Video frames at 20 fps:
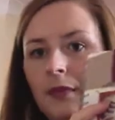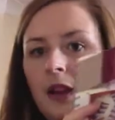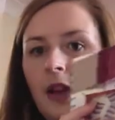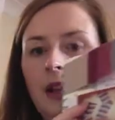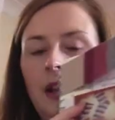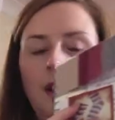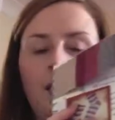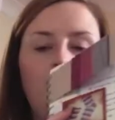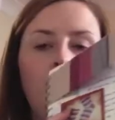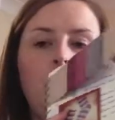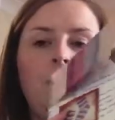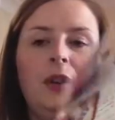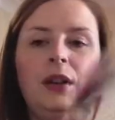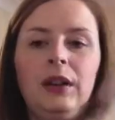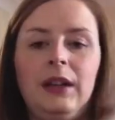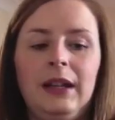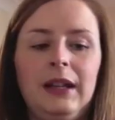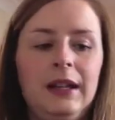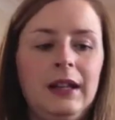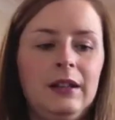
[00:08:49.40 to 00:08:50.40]
And I've put
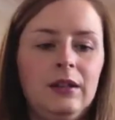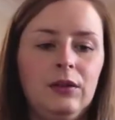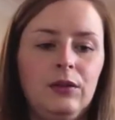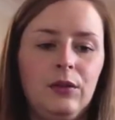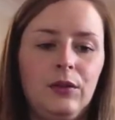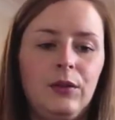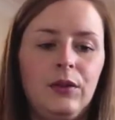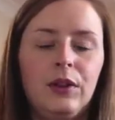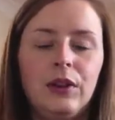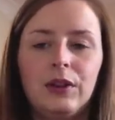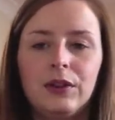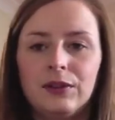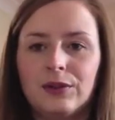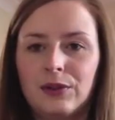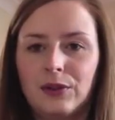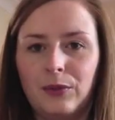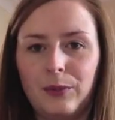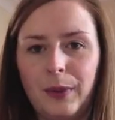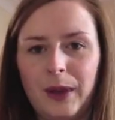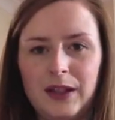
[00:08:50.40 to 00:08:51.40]
in all the
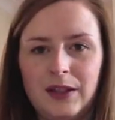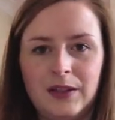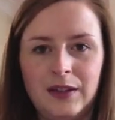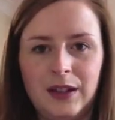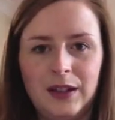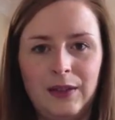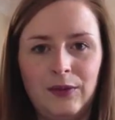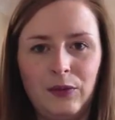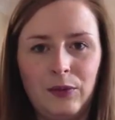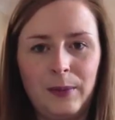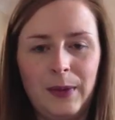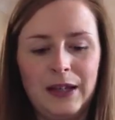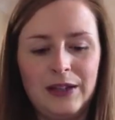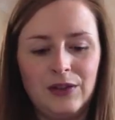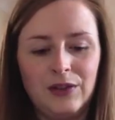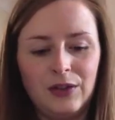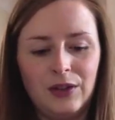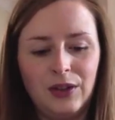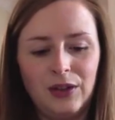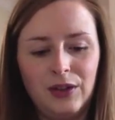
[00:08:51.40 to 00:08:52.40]
sort of pertinent
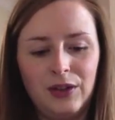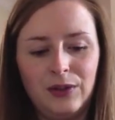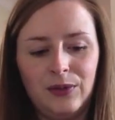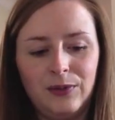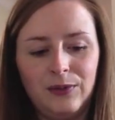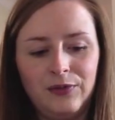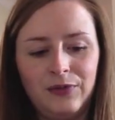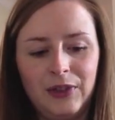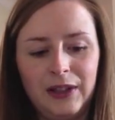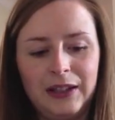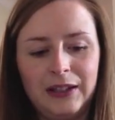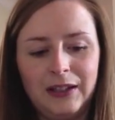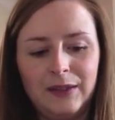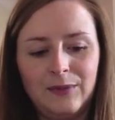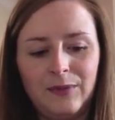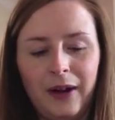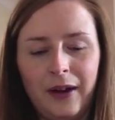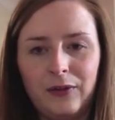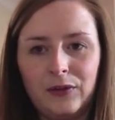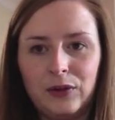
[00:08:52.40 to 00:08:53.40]
information that you'd fill in
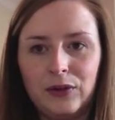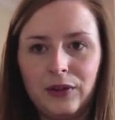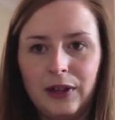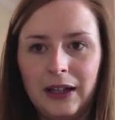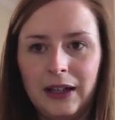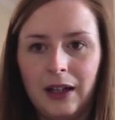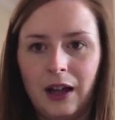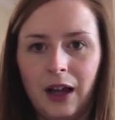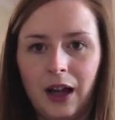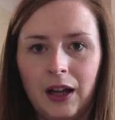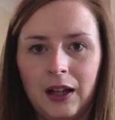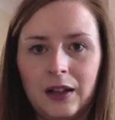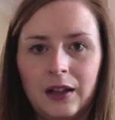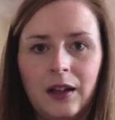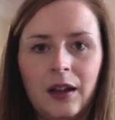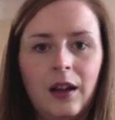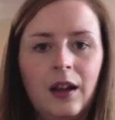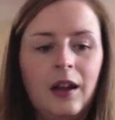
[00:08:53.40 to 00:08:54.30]
Ravelry, like